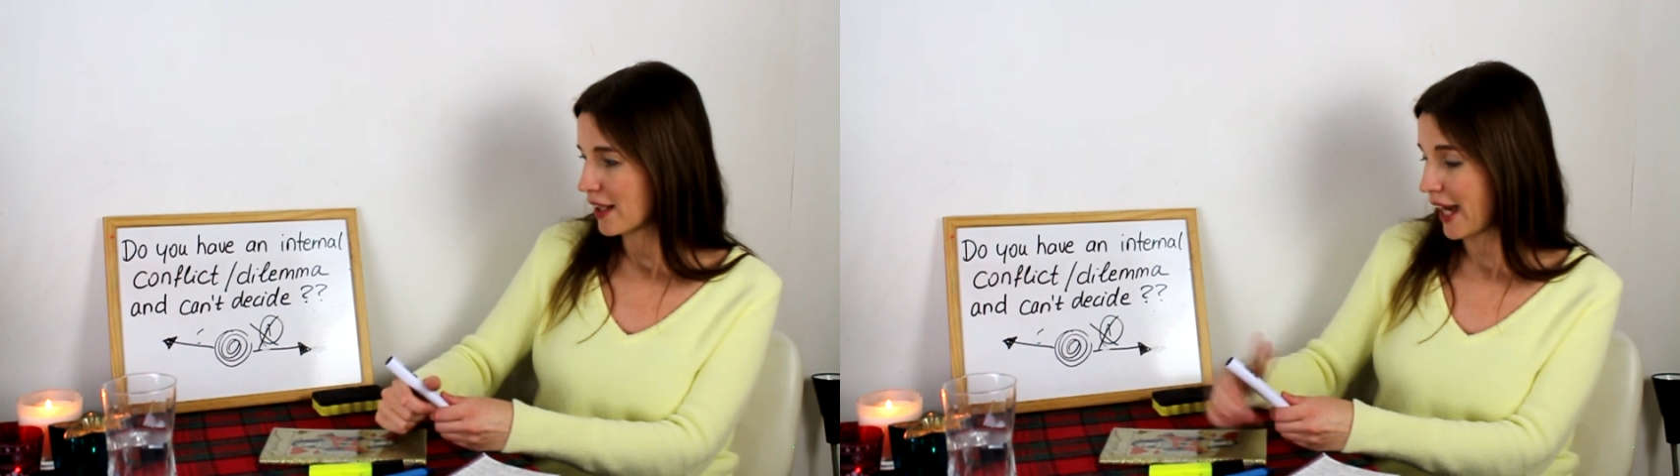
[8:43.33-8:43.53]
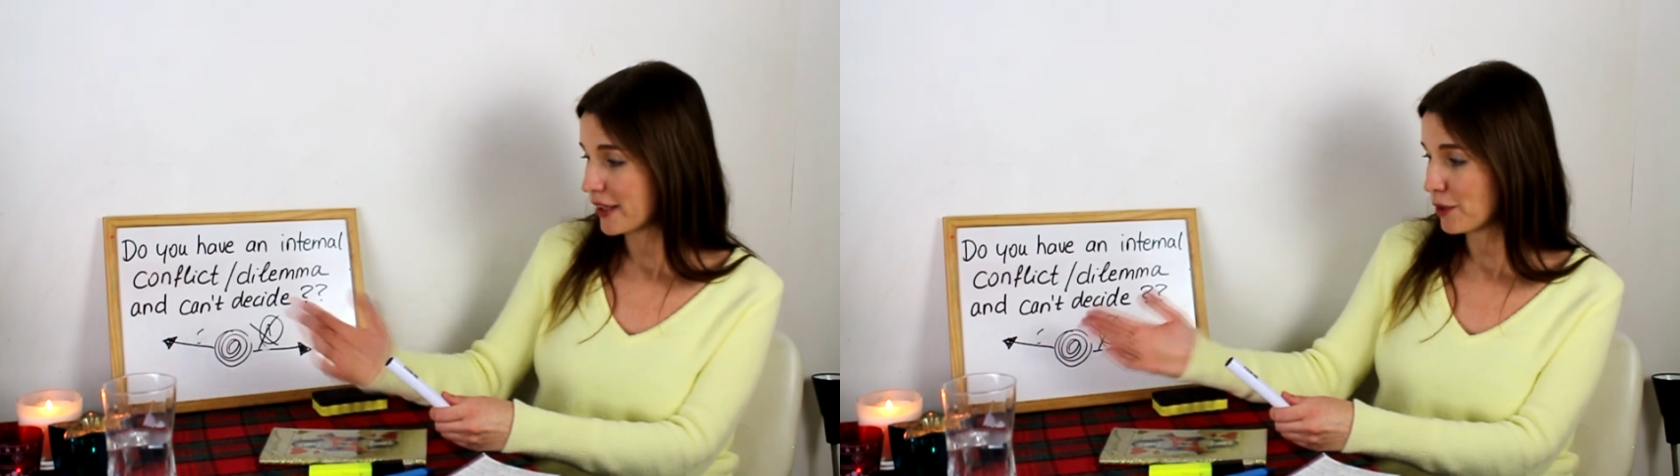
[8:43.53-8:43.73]

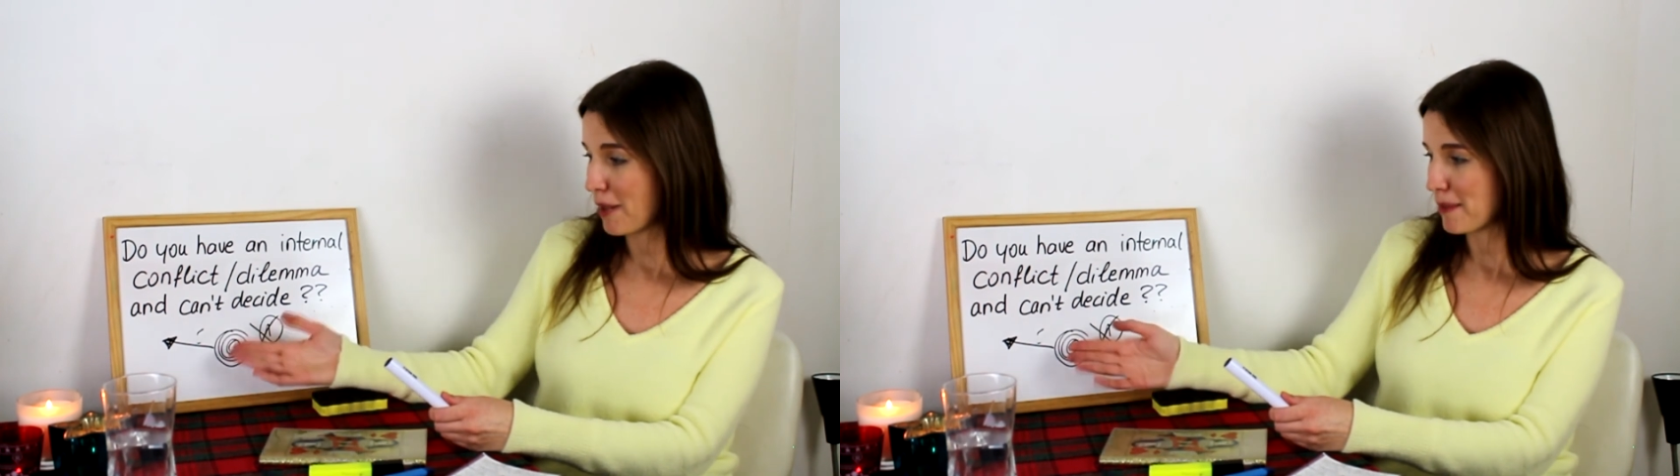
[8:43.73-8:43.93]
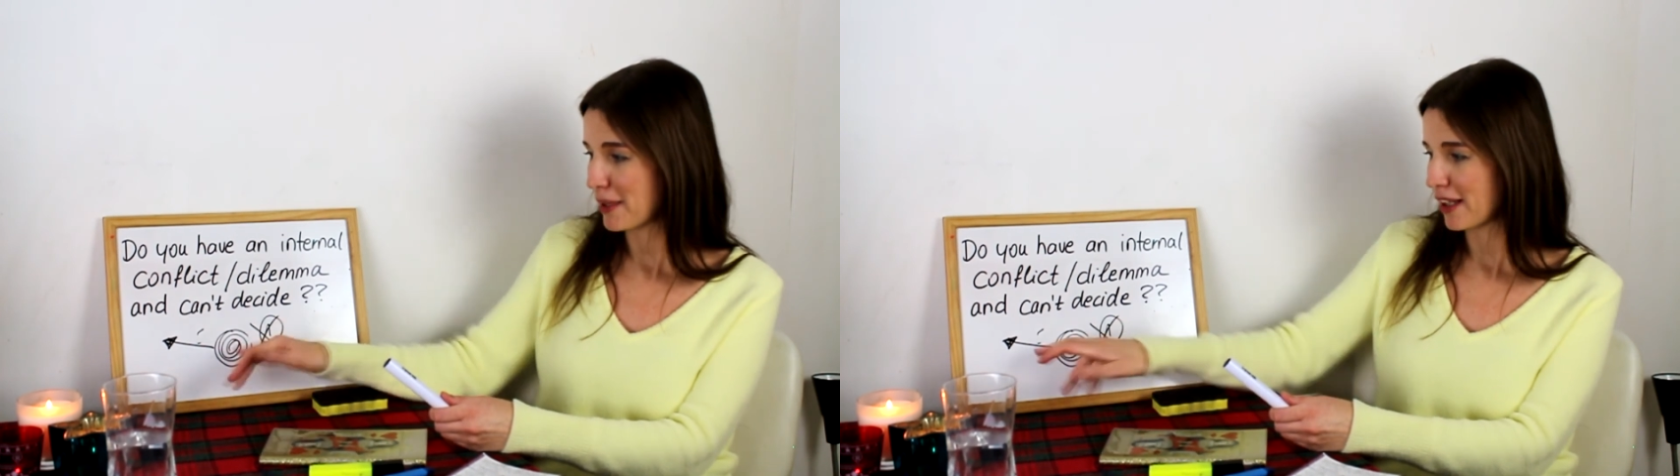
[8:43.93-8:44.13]
And you
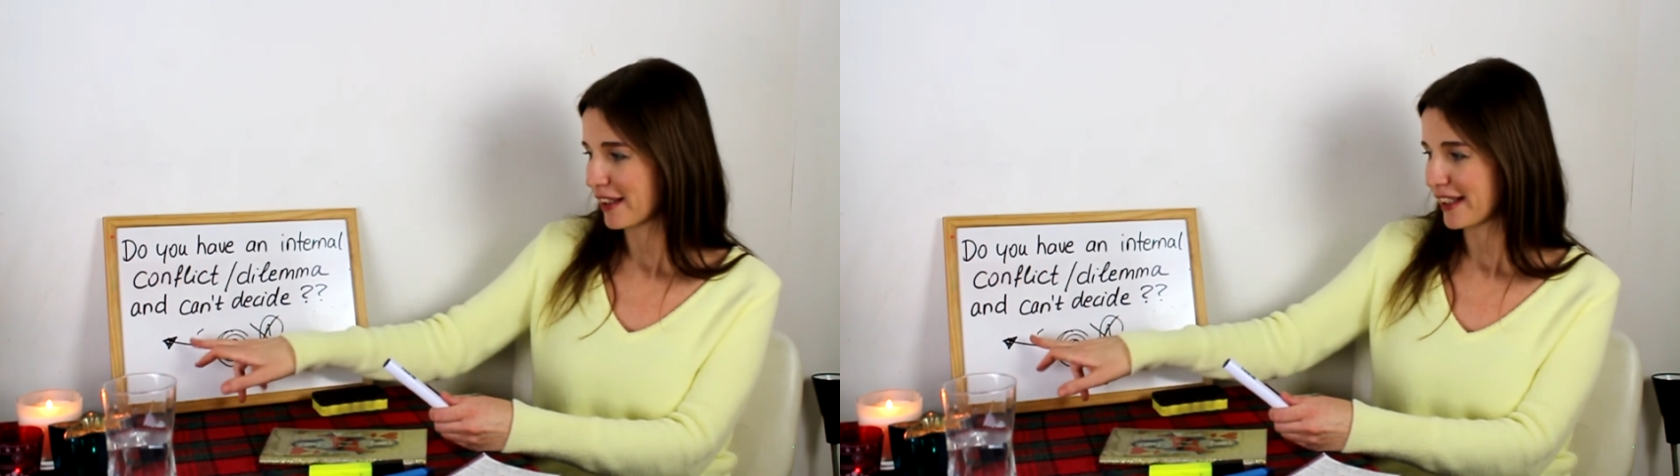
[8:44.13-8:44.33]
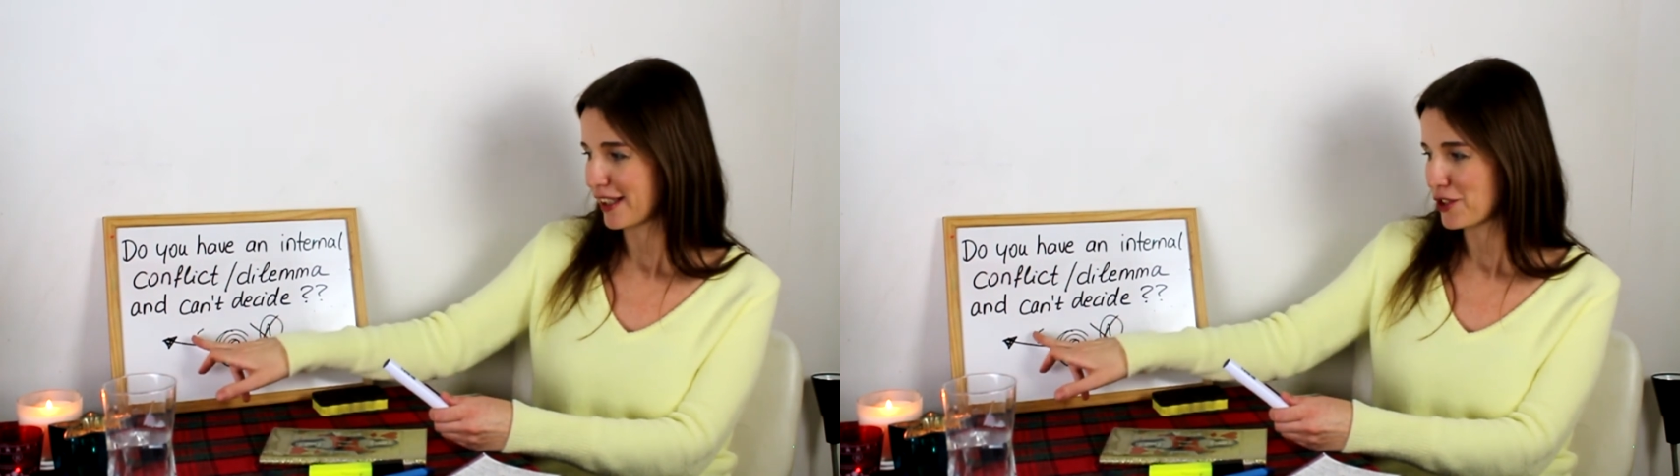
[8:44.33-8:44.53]
might be
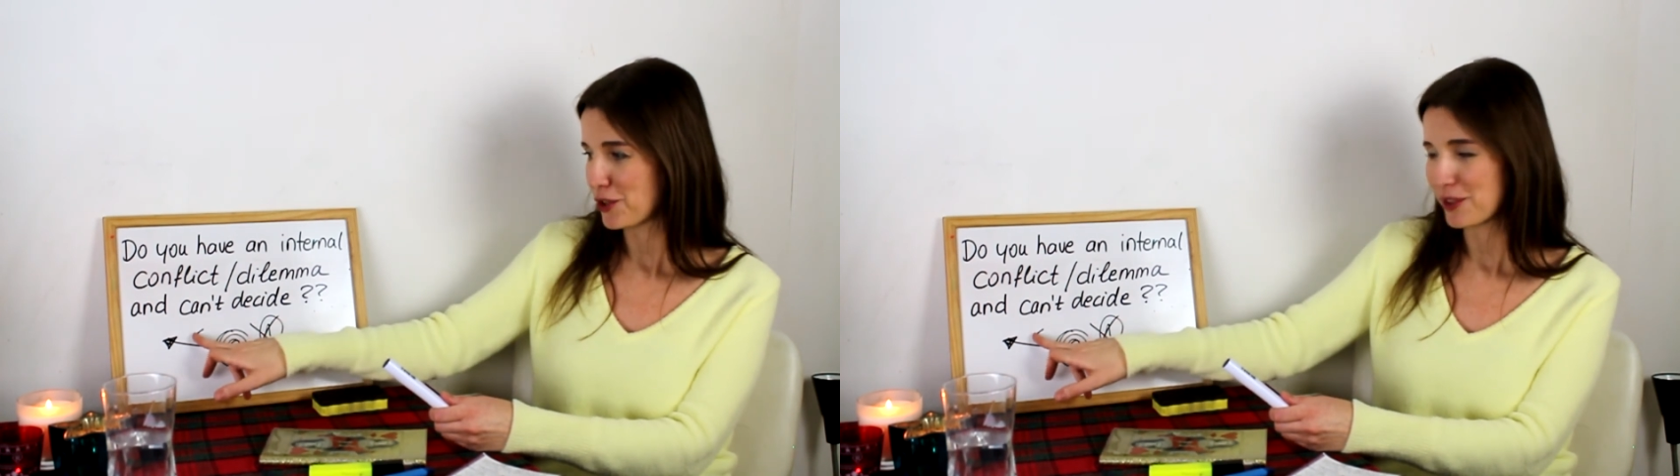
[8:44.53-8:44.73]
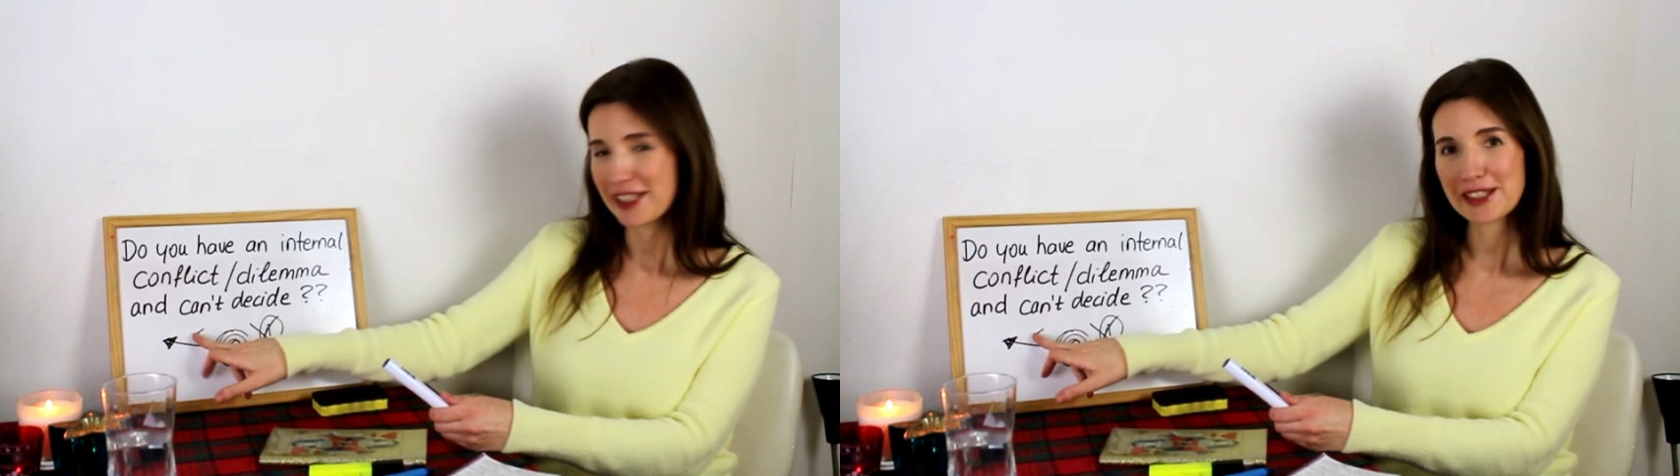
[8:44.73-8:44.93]
lucky and
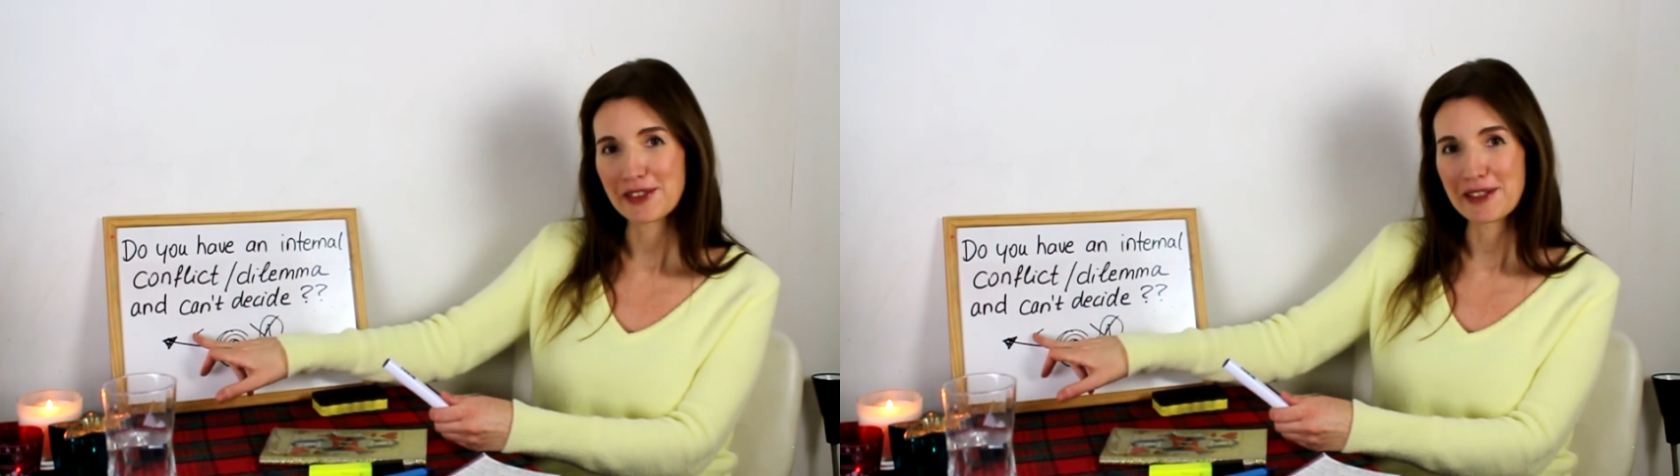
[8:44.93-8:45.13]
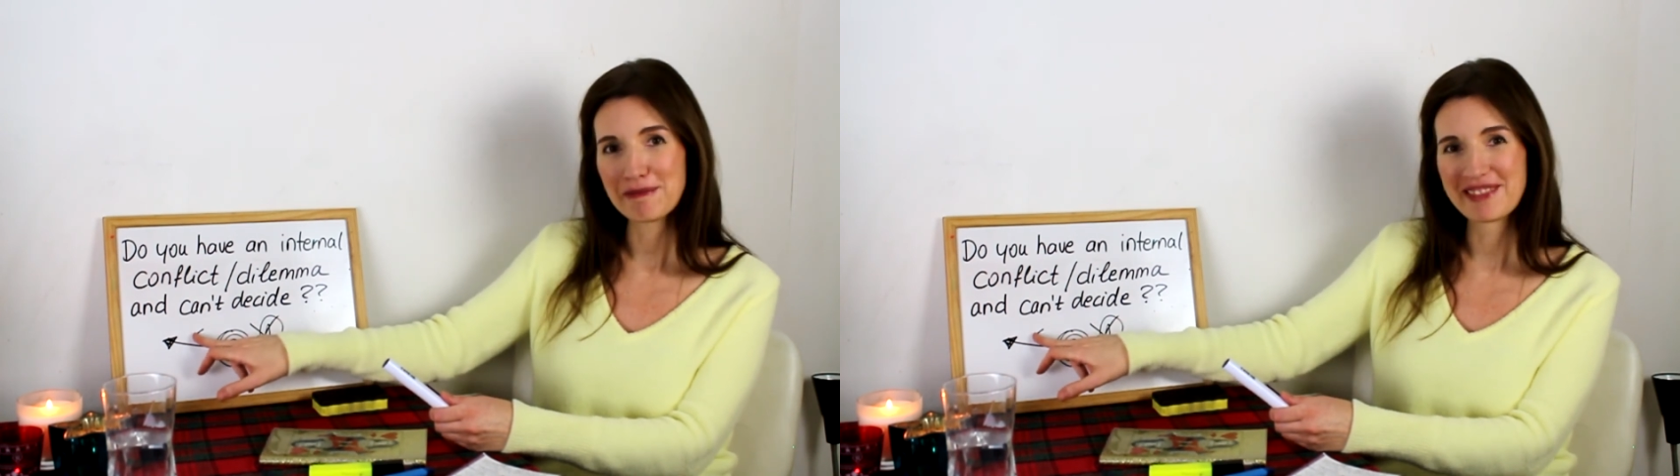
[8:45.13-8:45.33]
choose this
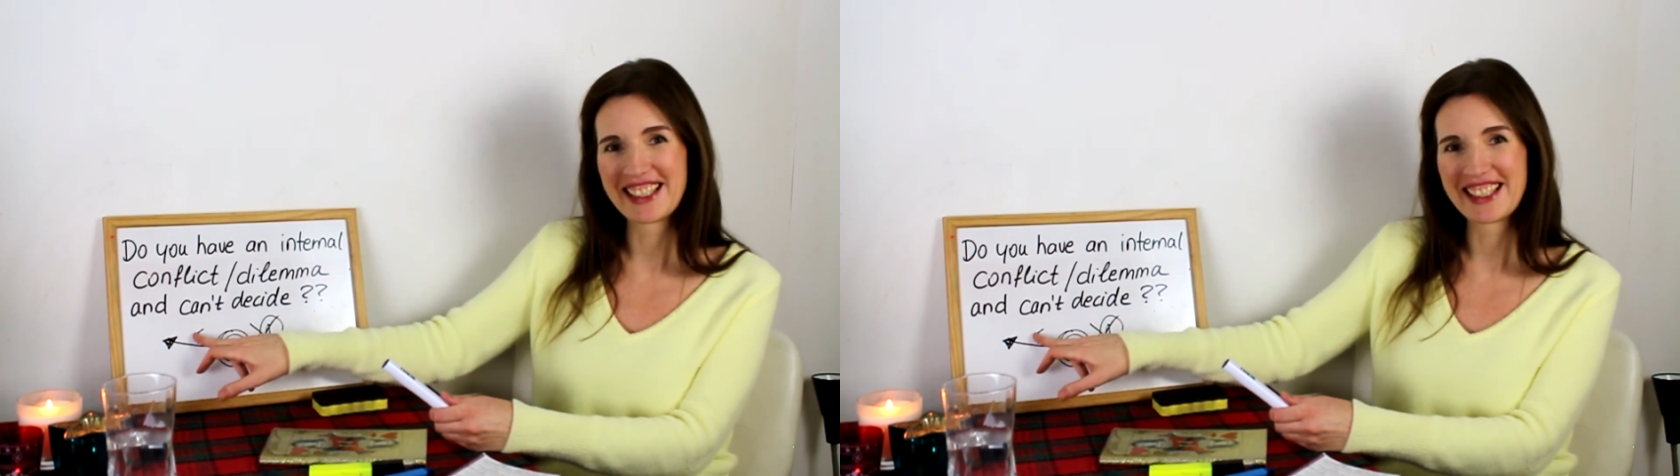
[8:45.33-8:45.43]
one,